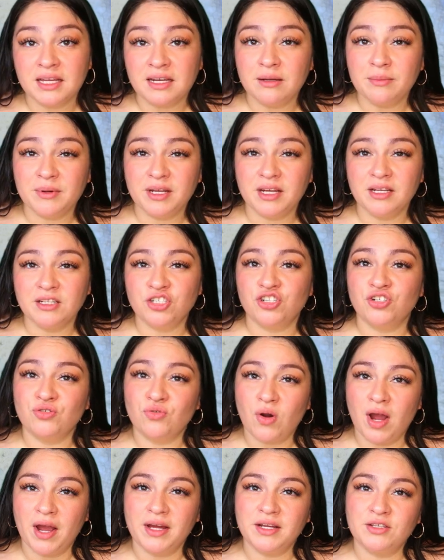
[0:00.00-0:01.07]
anybody
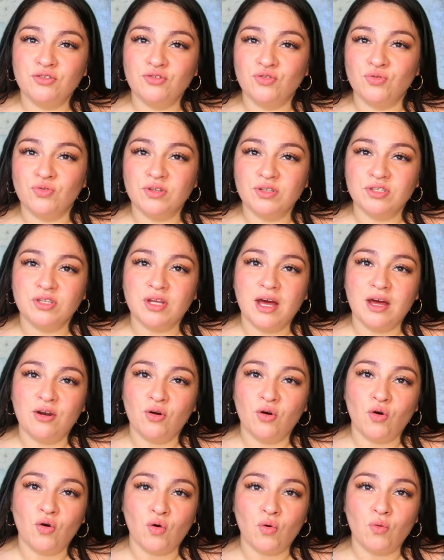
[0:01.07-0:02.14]
tried to do this
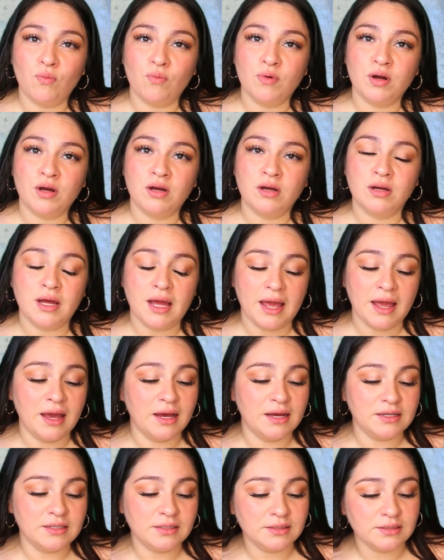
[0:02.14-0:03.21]
at home?
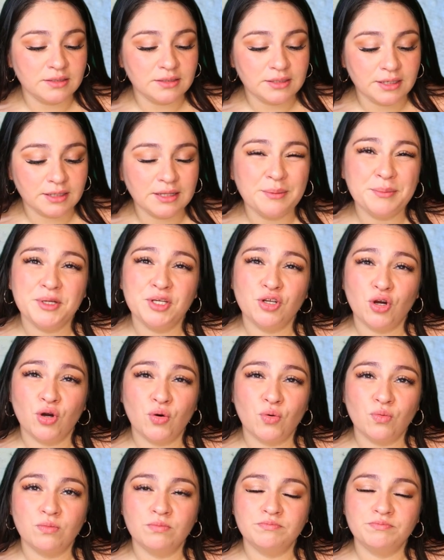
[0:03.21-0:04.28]
And let me
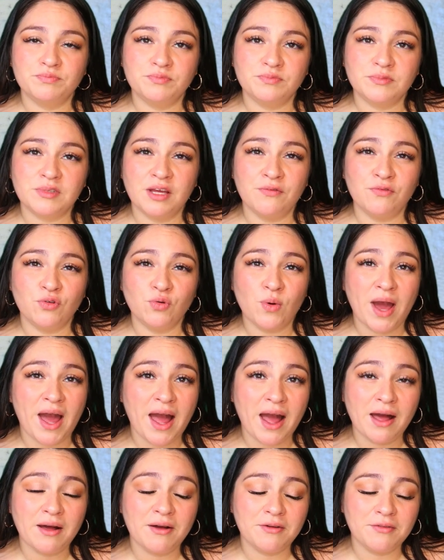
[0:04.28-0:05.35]
know if you
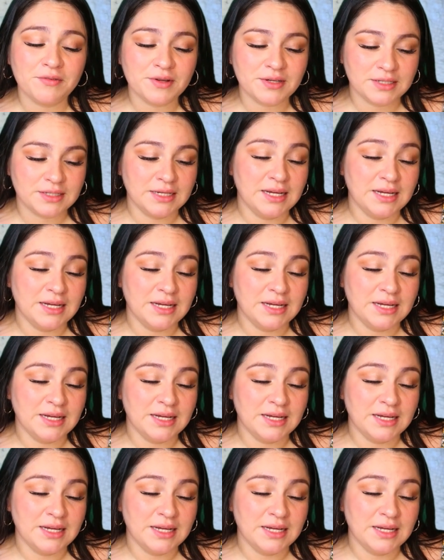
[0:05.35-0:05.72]
have.